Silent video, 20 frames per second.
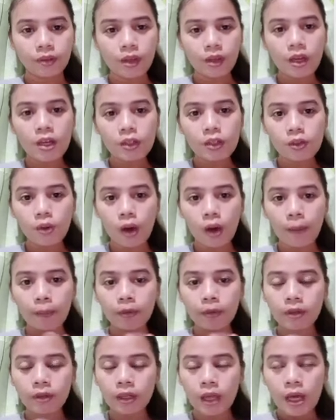So I
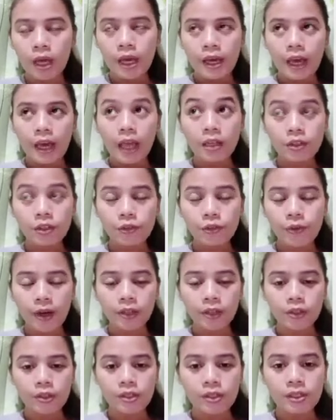put
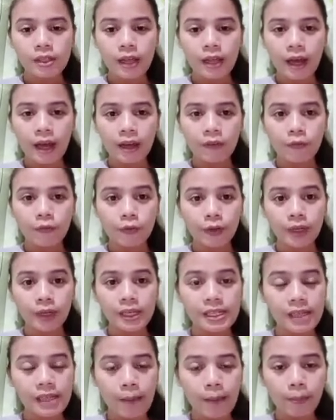instructions like, for
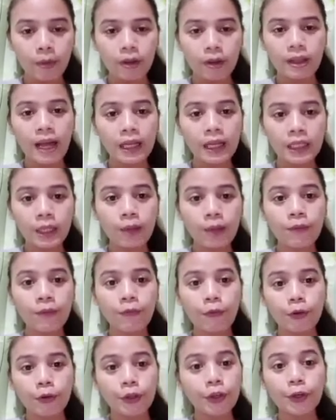example, log in
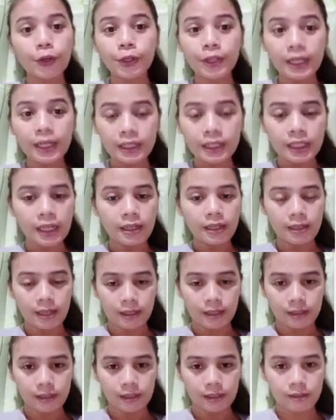for your
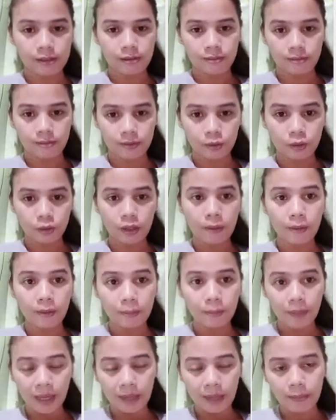attendance. So they will
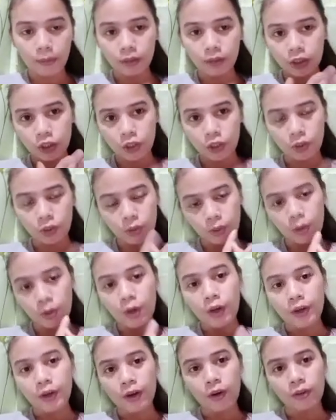be able to
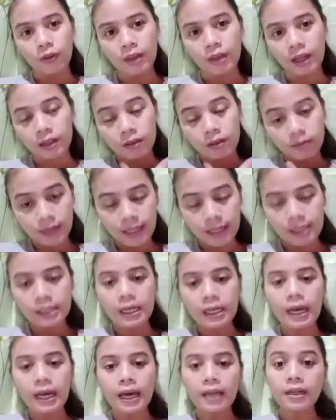know that that's
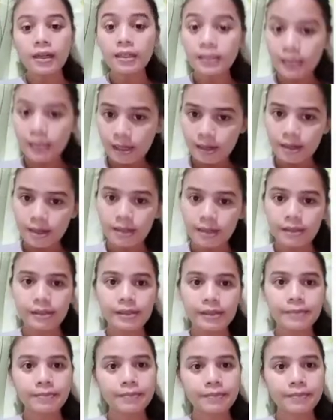an attendance.